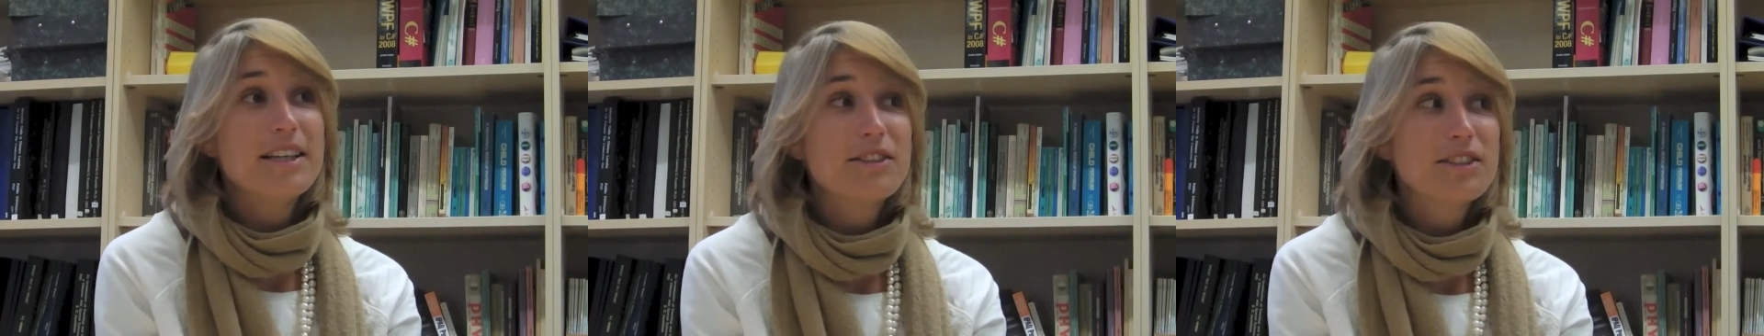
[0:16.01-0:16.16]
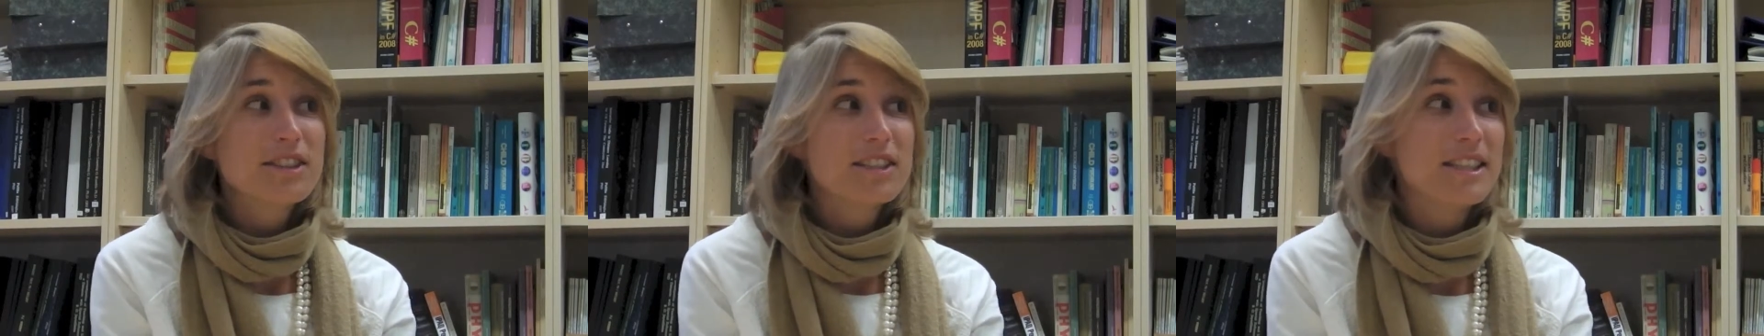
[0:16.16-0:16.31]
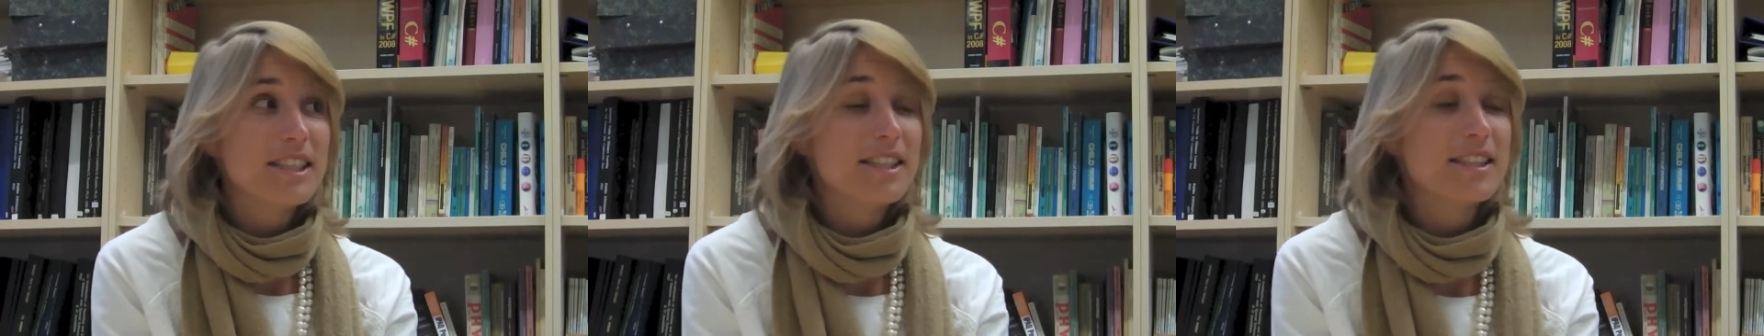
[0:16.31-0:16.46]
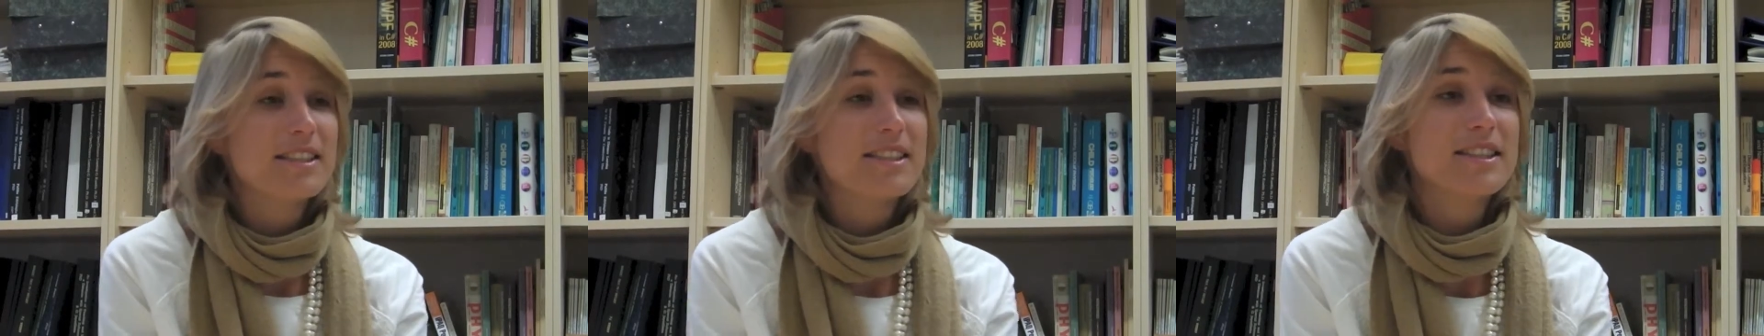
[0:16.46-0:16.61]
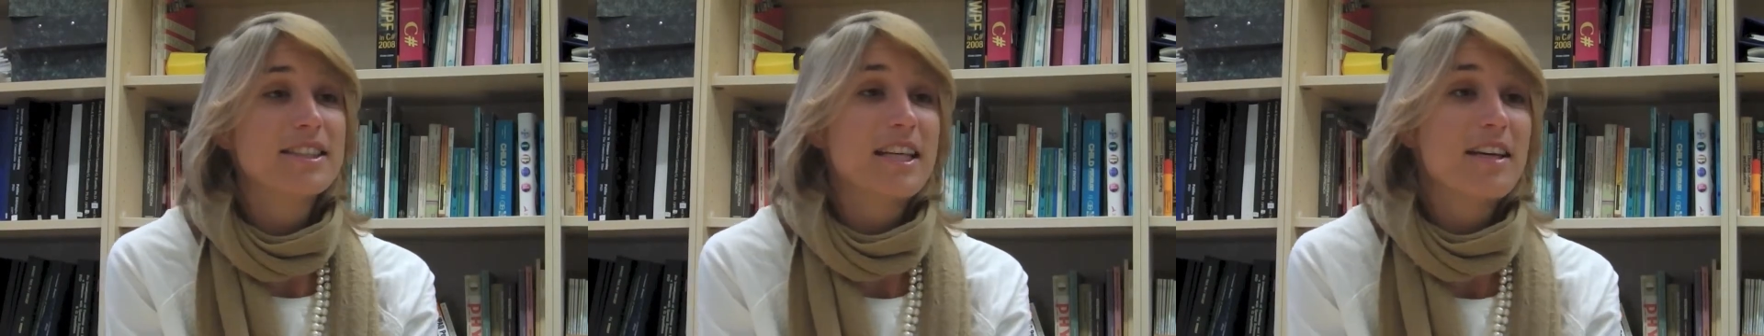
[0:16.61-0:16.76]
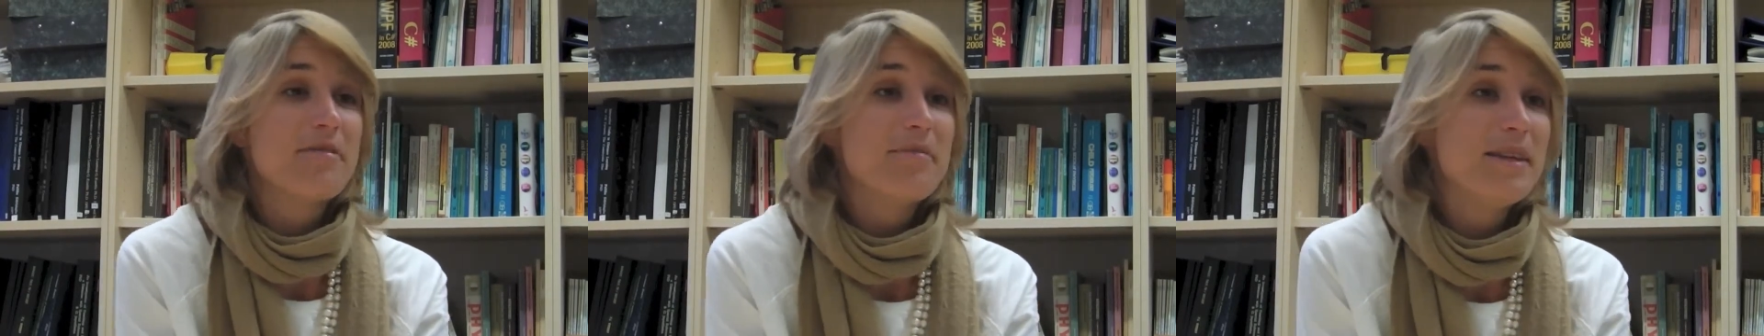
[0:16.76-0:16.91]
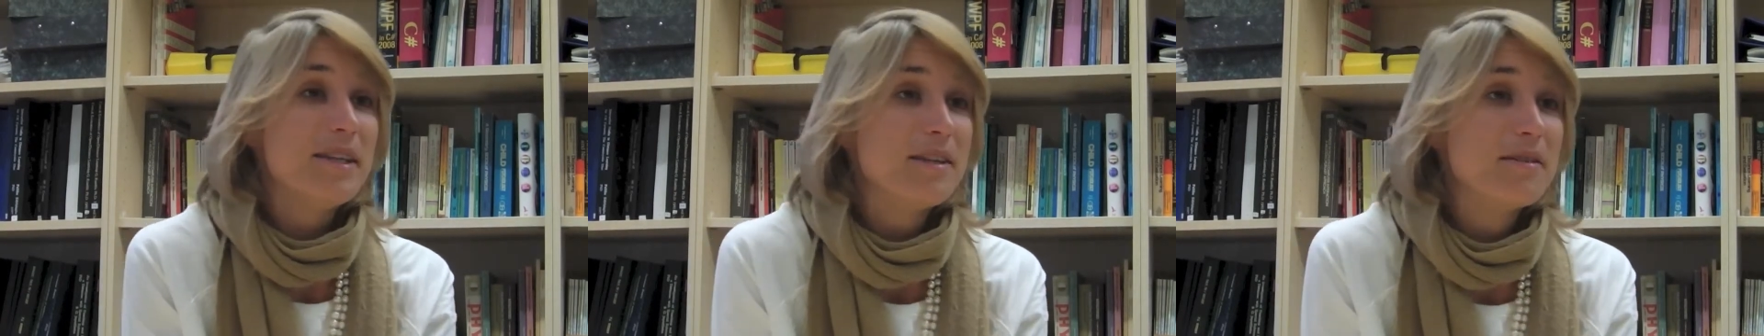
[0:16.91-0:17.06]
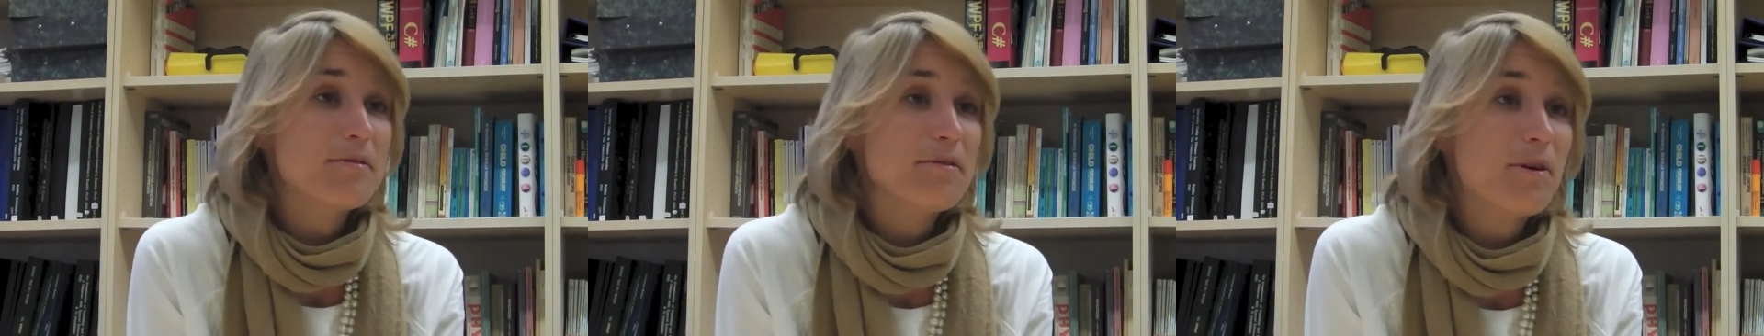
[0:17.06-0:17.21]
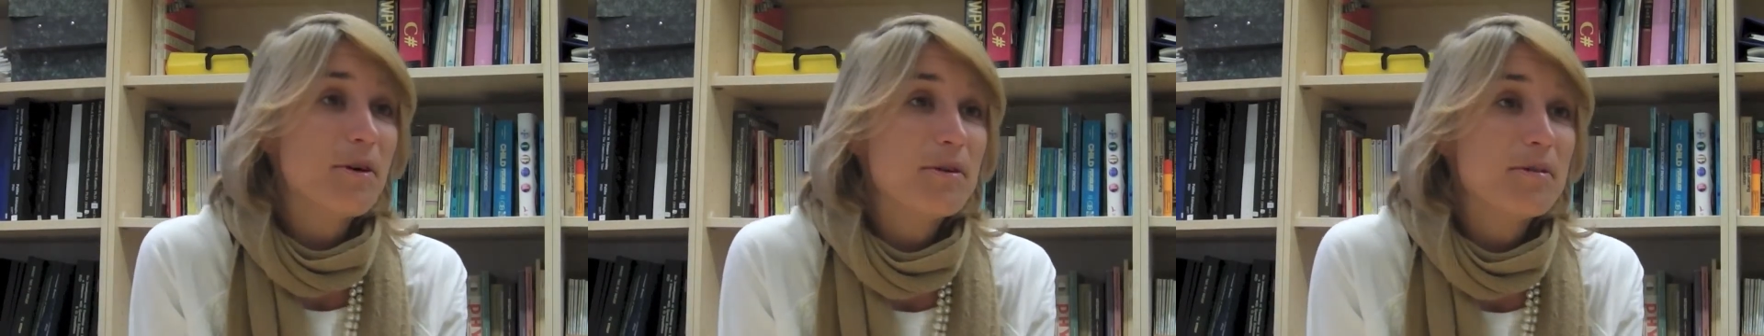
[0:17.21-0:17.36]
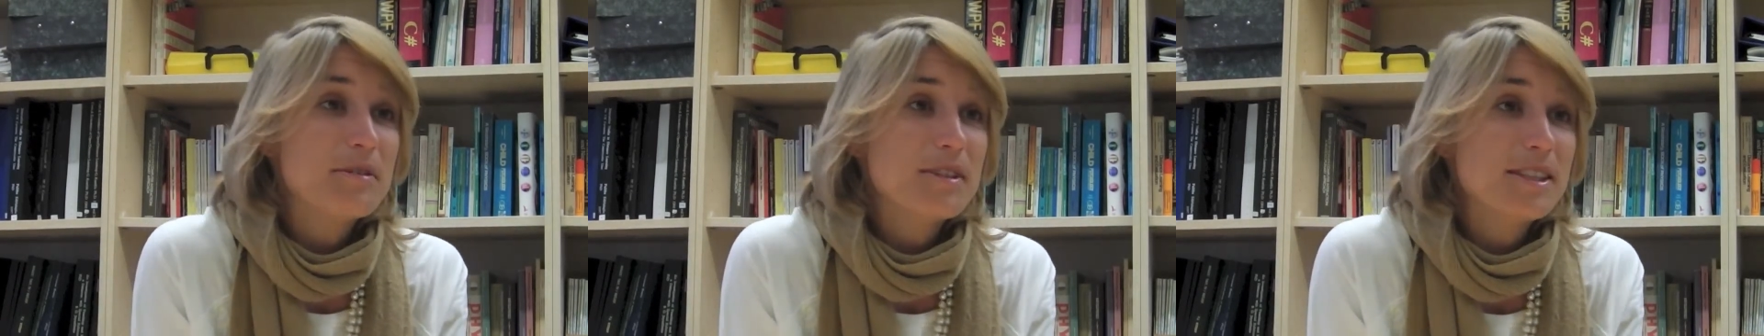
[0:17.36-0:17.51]
interesting since I've been
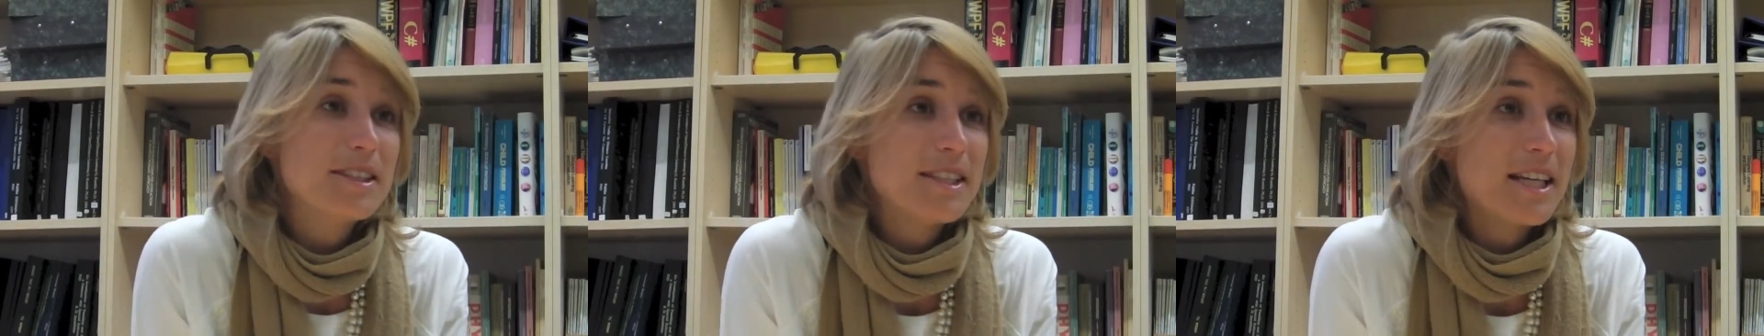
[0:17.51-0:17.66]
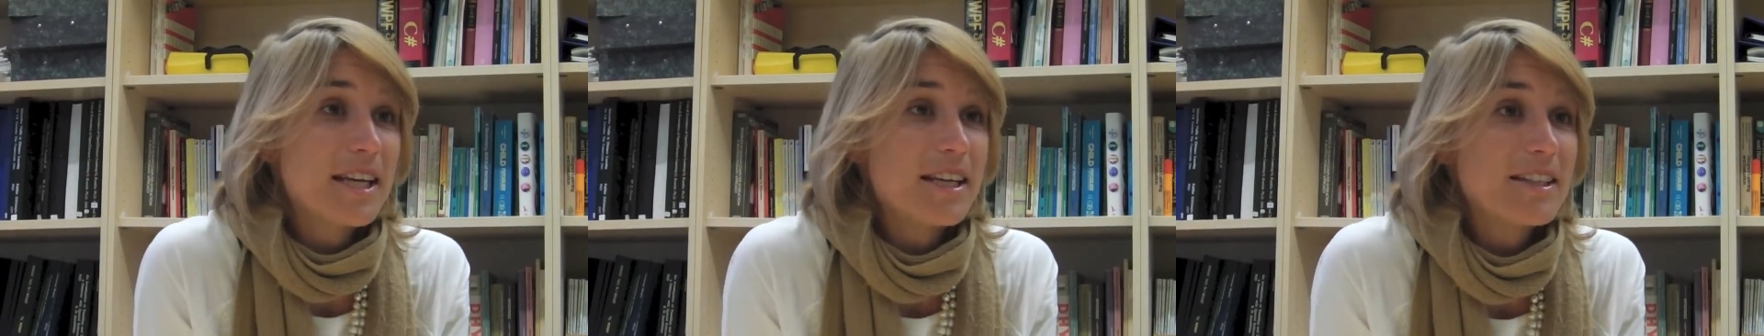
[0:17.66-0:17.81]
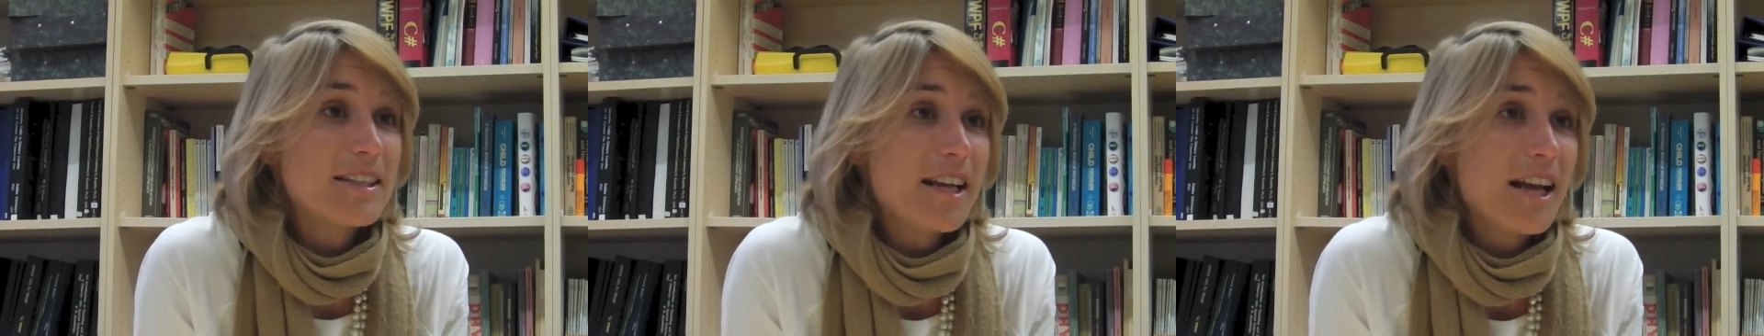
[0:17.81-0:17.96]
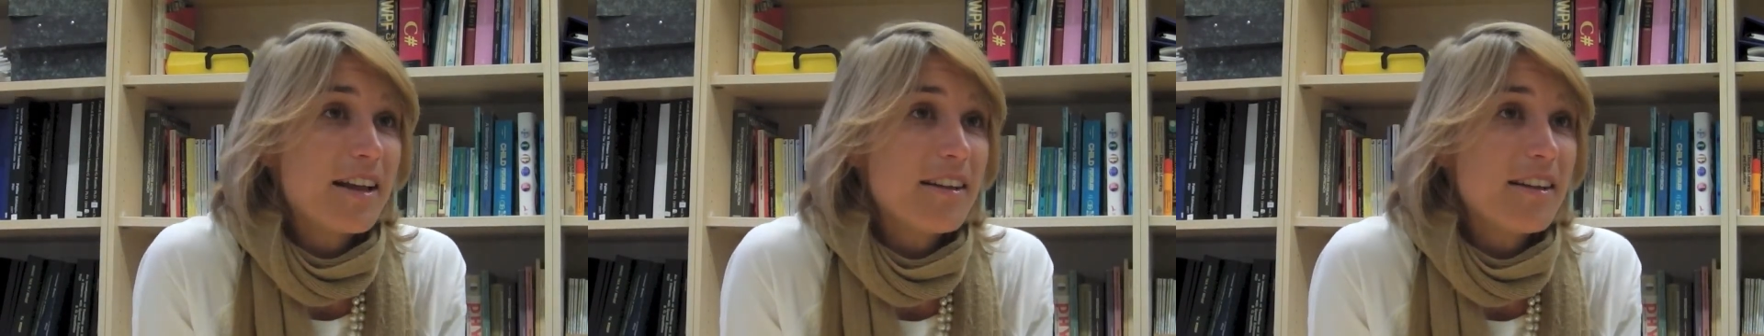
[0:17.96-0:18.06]
involved is that